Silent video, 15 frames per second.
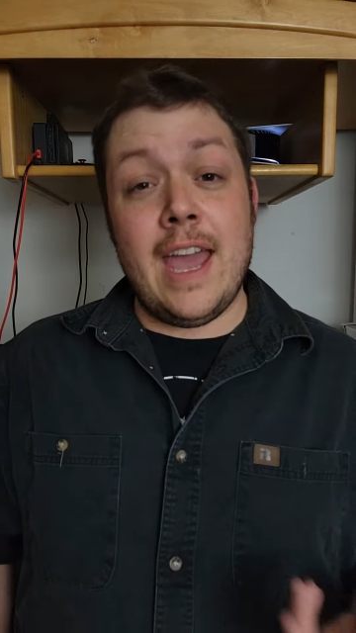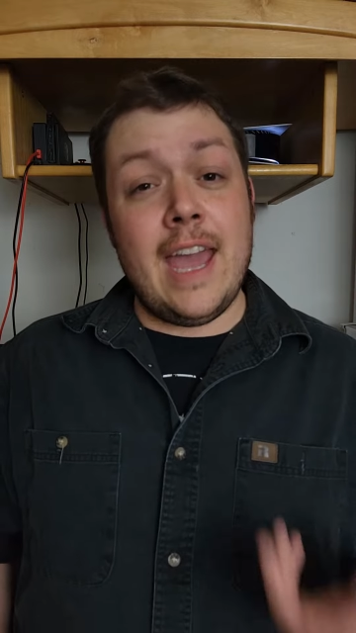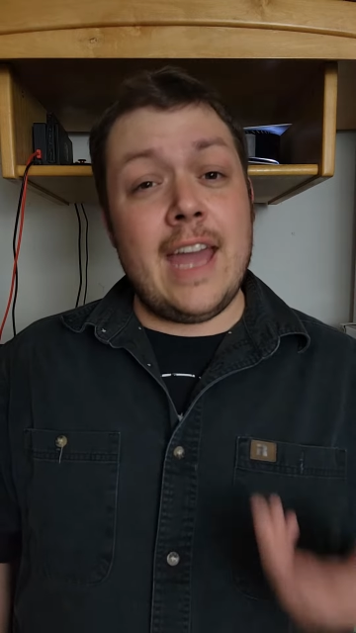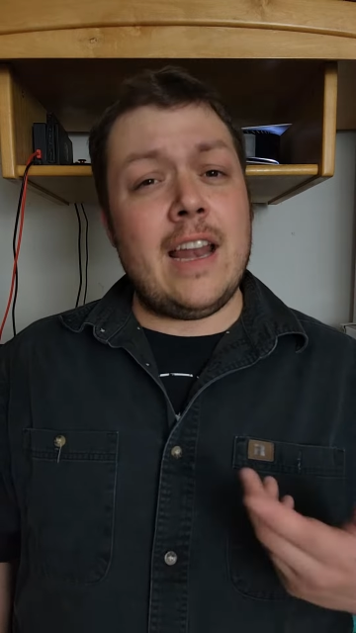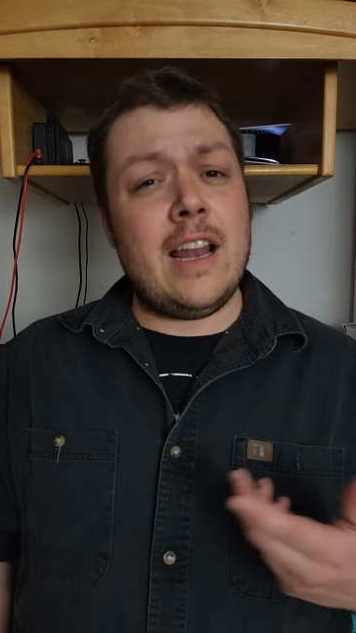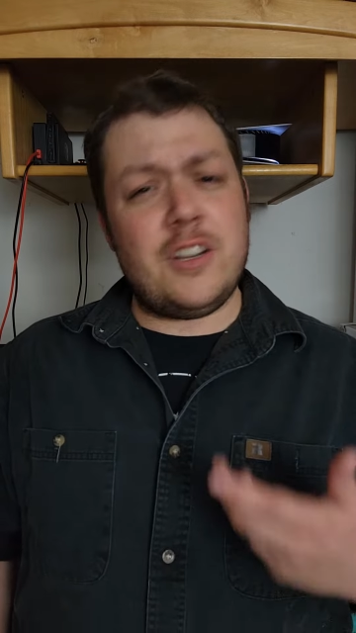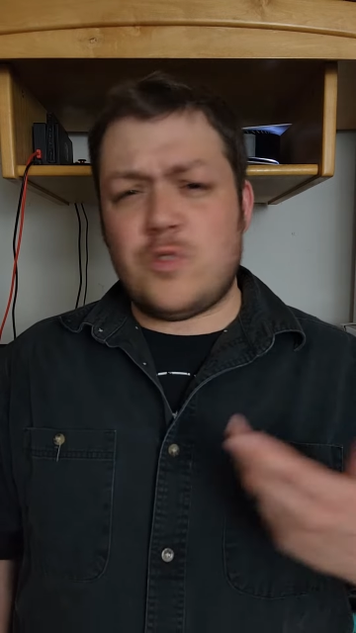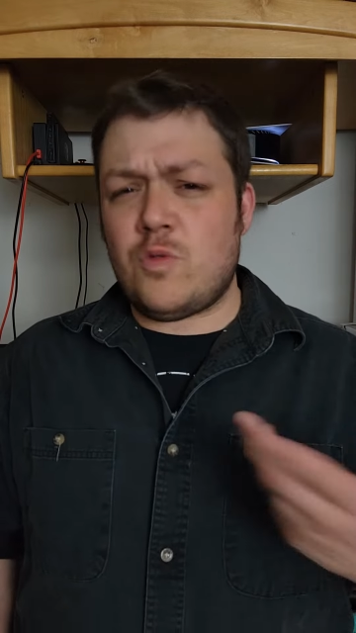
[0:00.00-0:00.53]

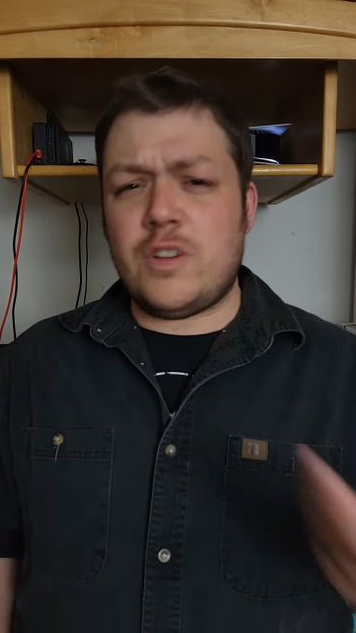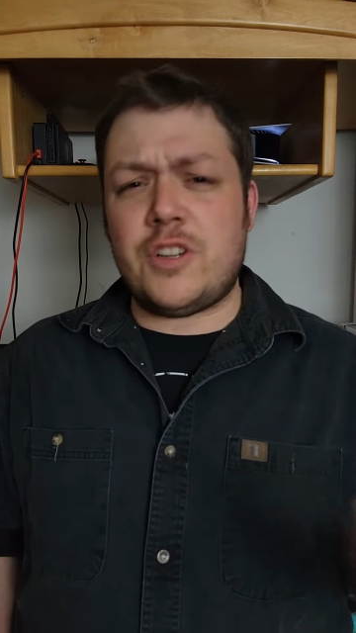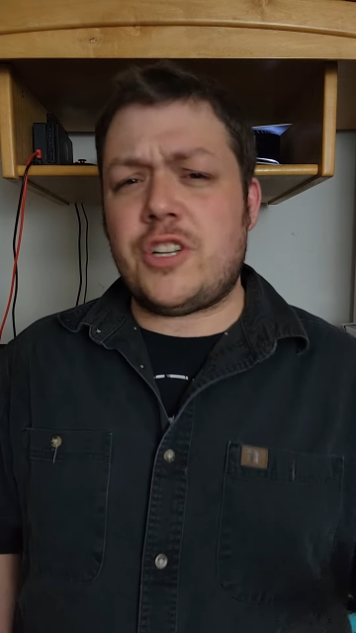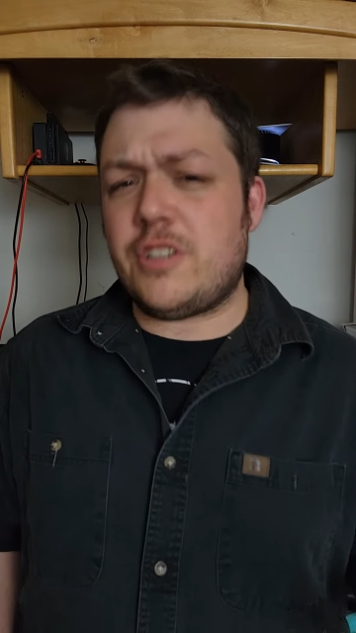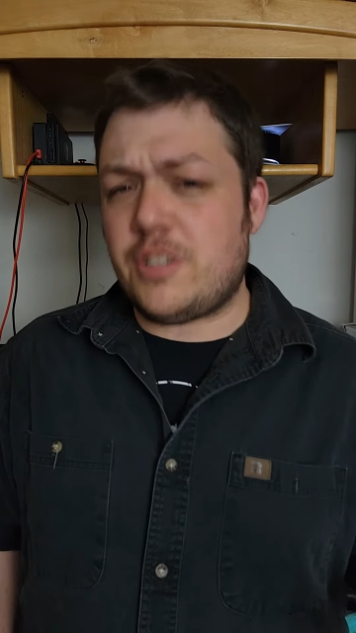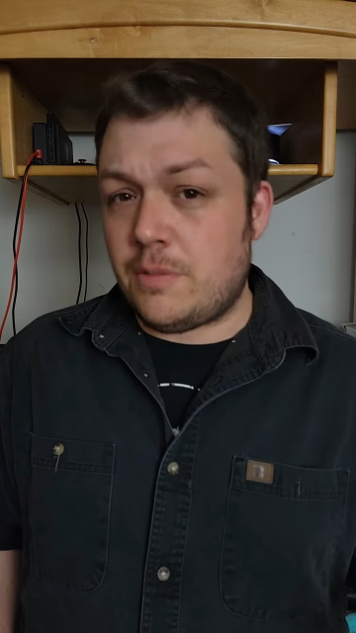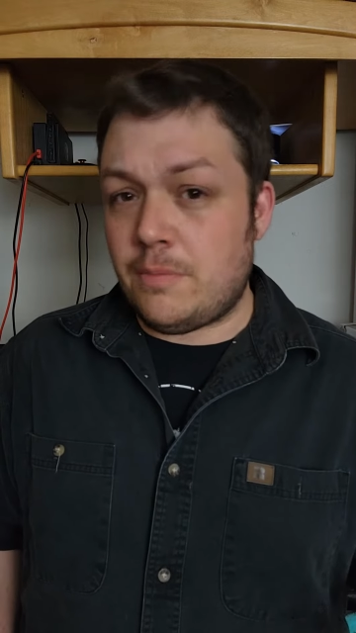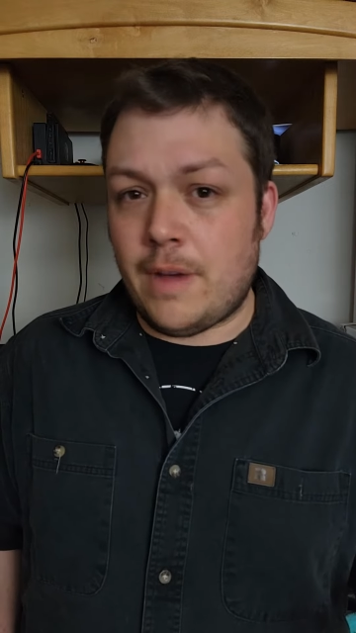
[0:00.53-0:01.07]
and I just want to
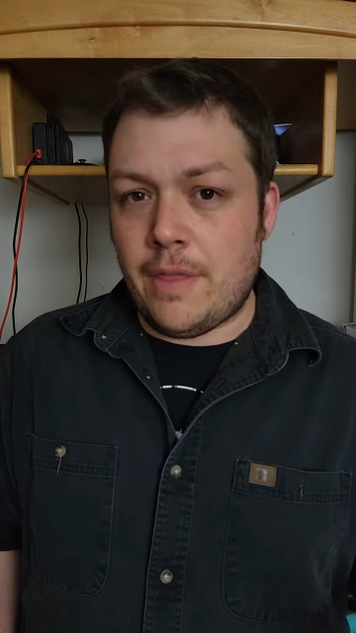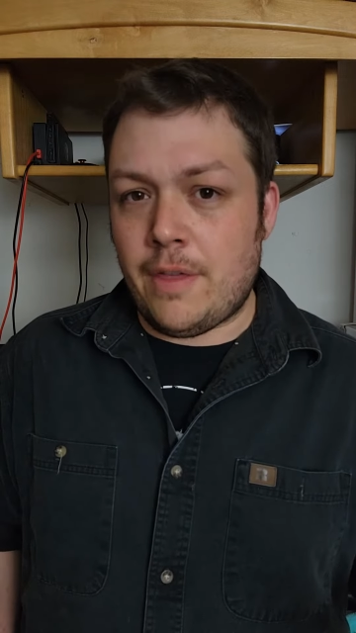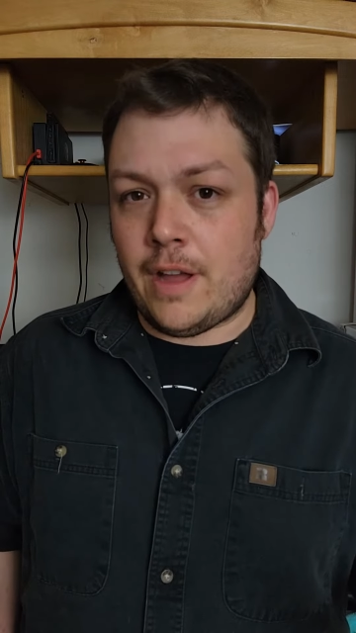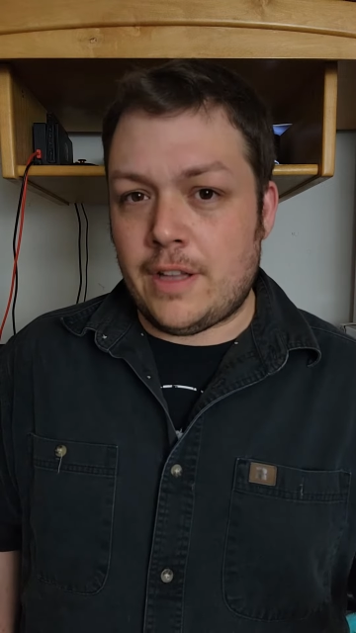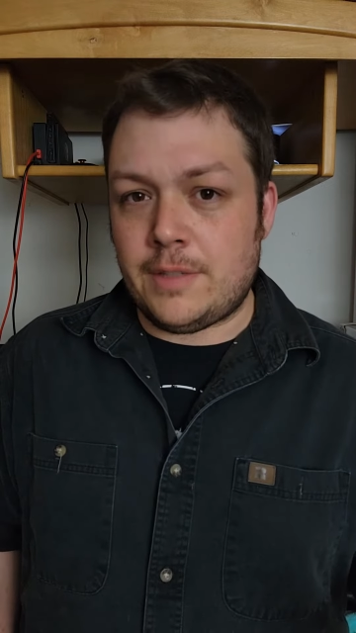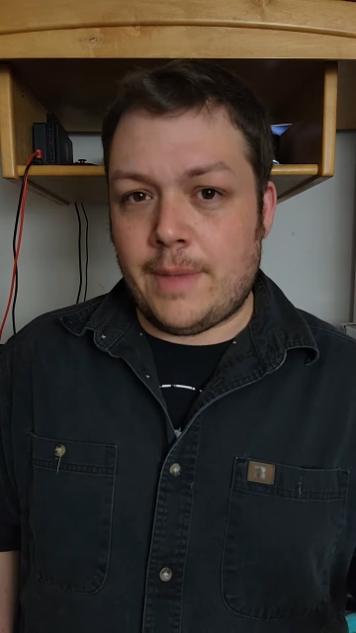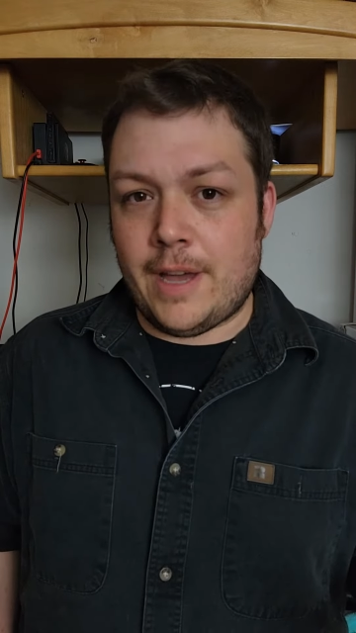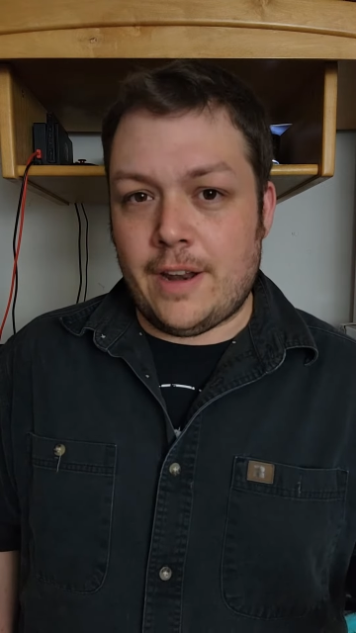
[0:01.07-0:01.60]
share some of my
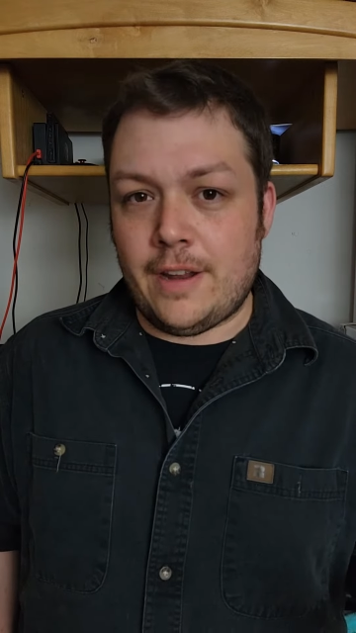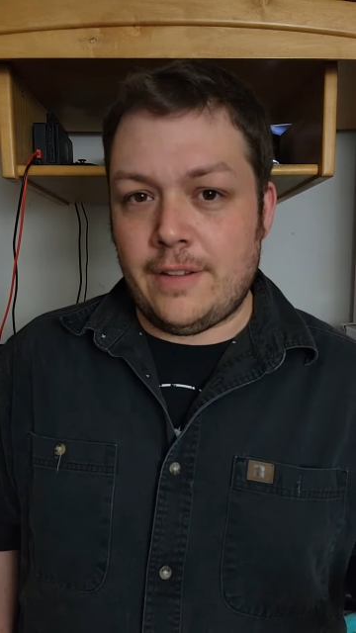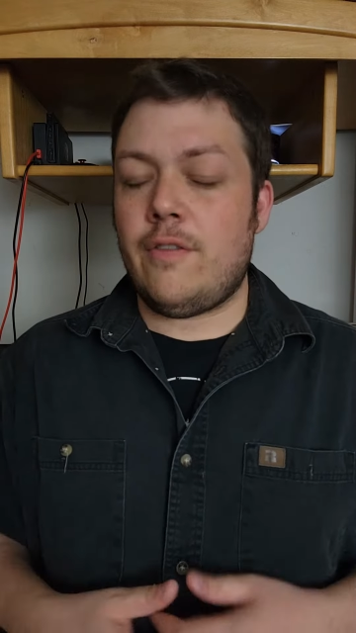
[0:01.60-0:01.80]
thoughts about it.